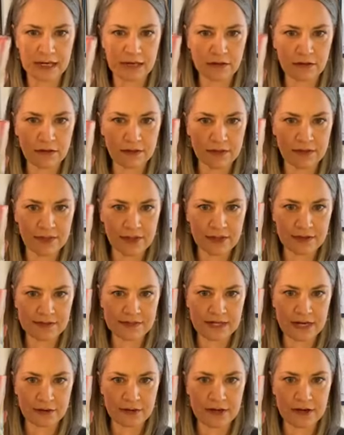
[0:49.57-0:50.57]
little things
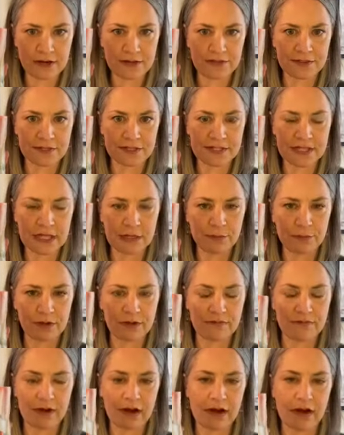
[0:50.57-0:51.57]
down here at the tip
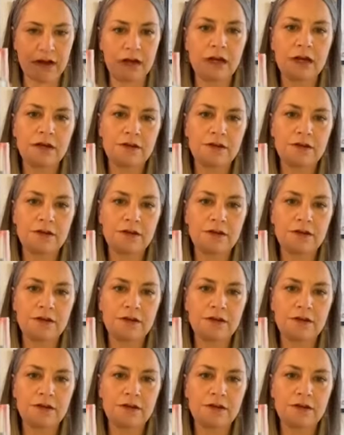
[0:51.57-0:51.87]
of our